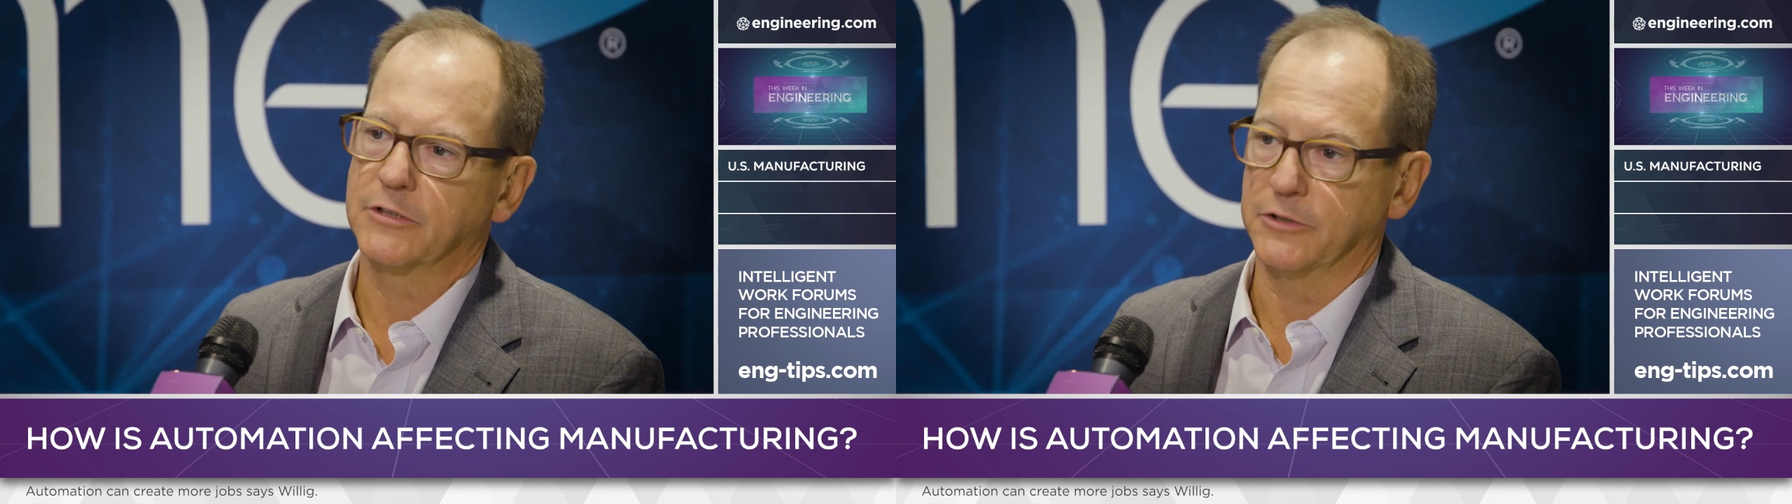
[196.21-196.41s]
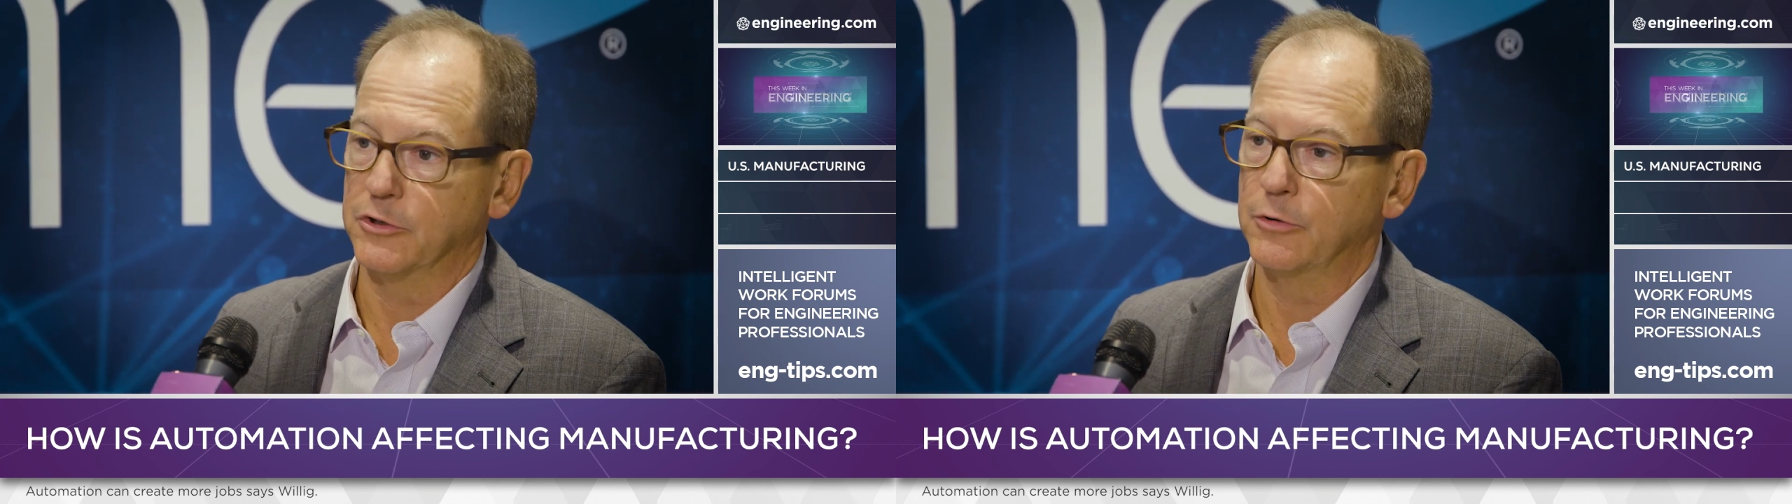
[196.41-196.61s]

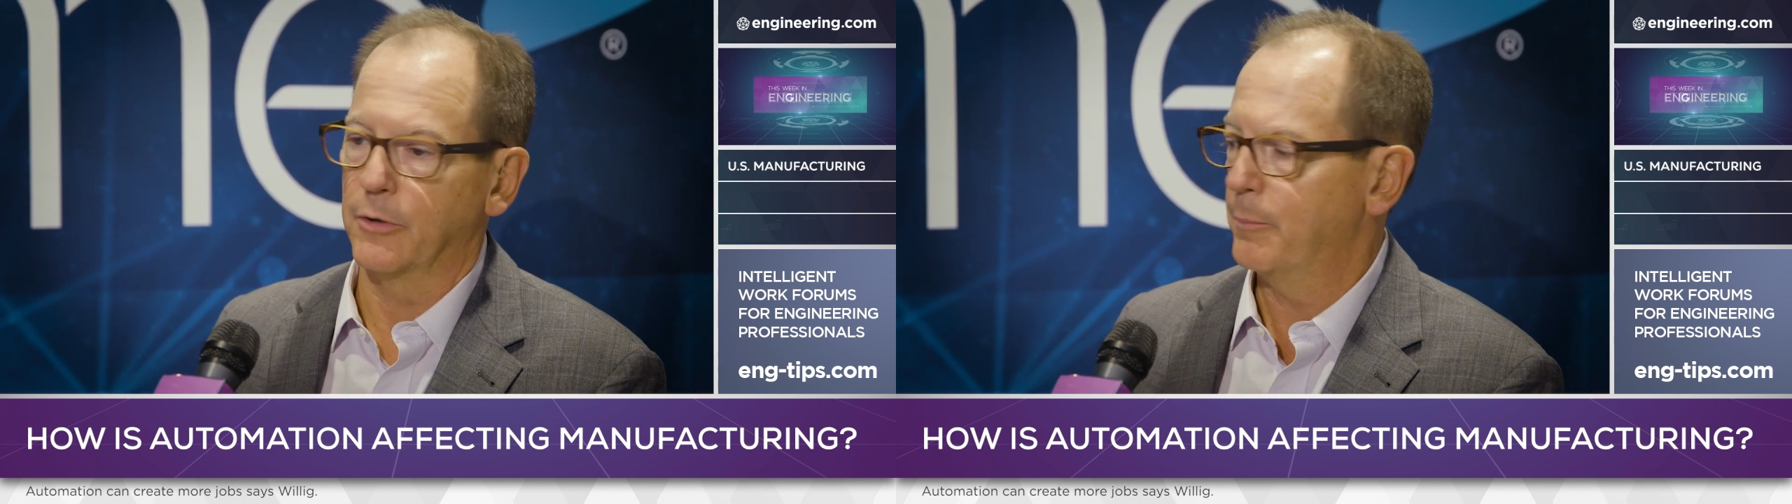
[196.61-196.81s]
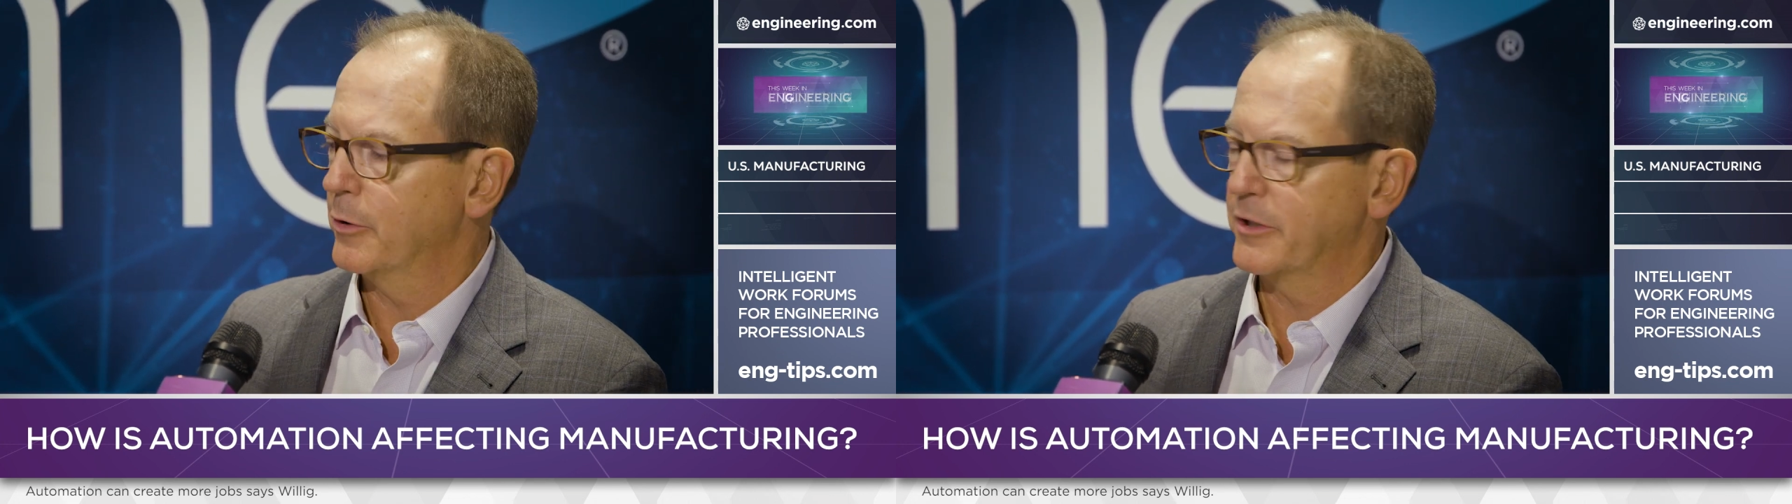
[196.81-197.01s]
to do
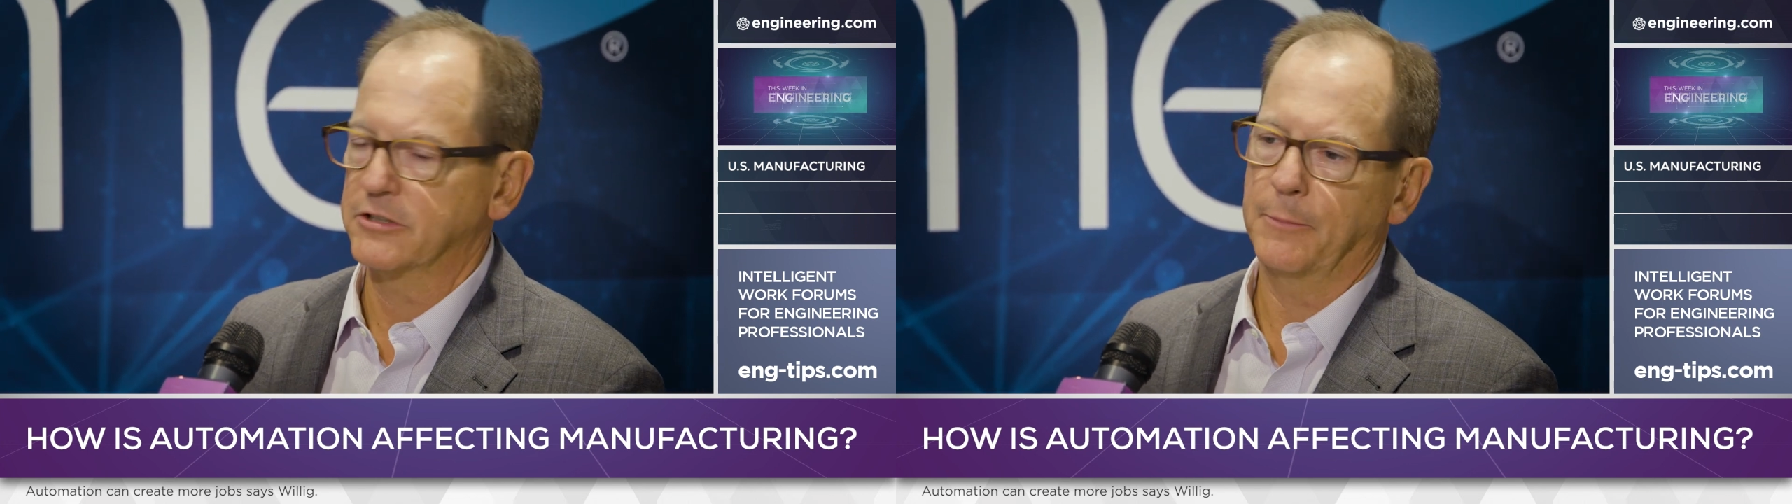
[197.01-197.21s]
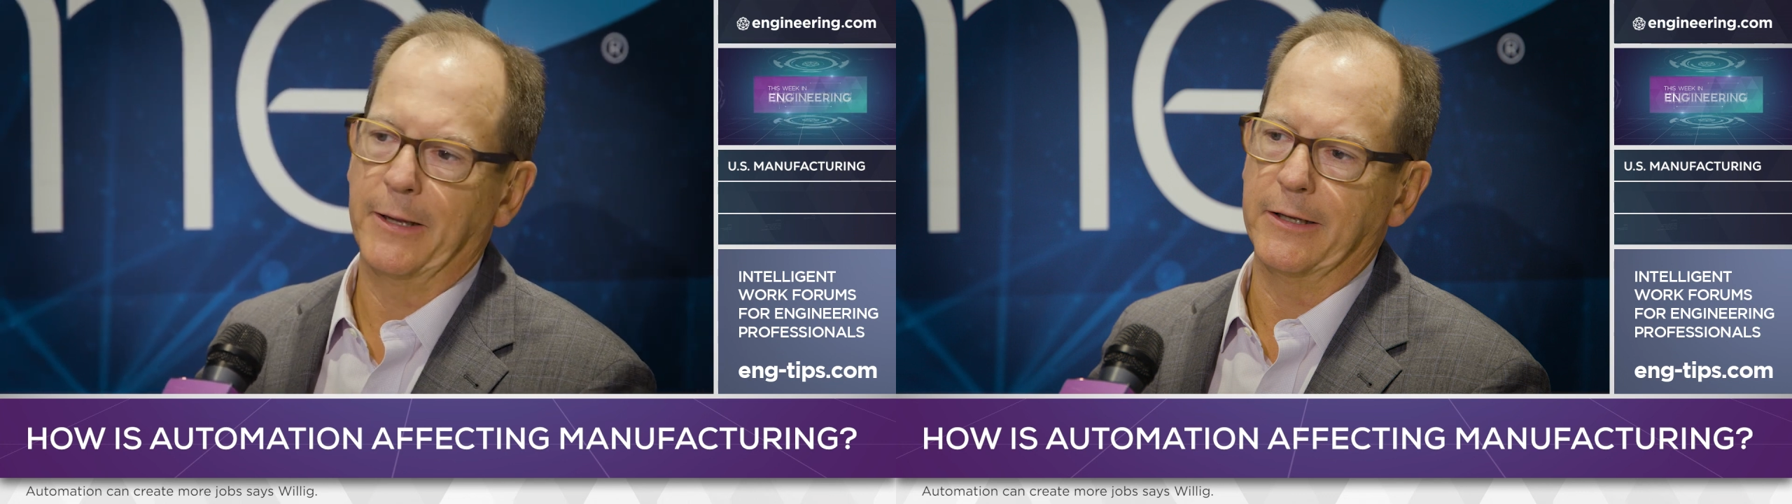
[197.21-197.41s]
and
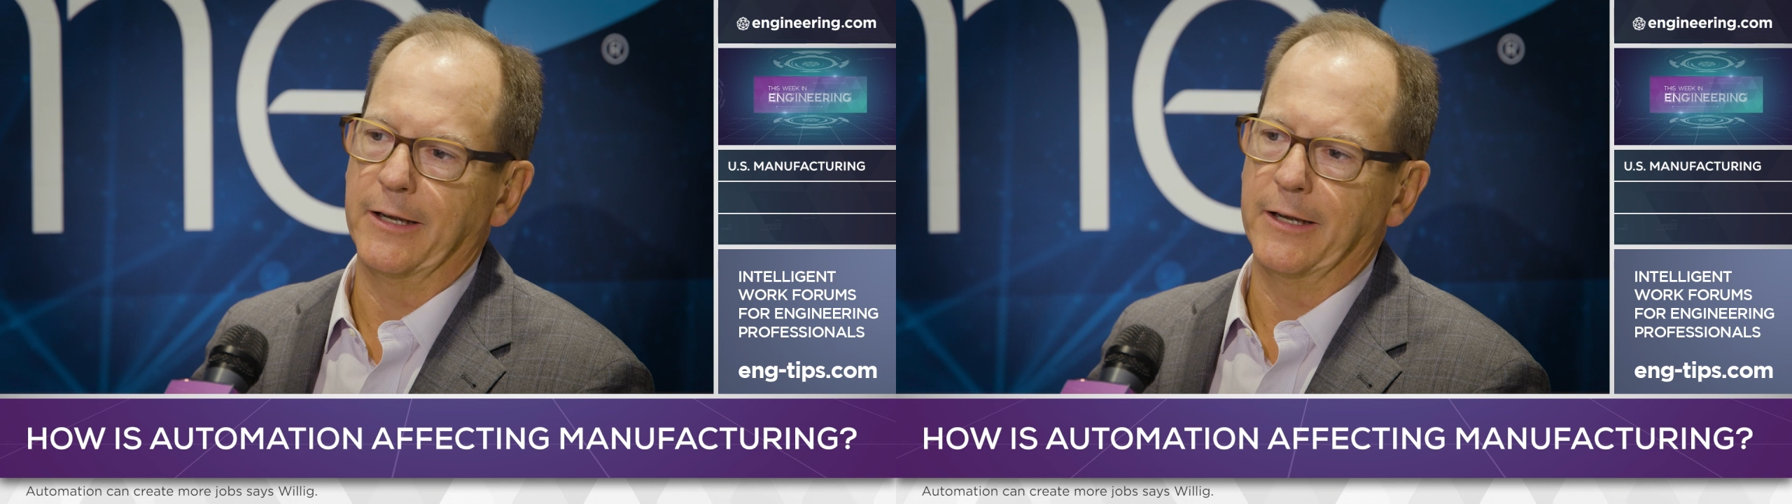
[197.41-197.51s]
participate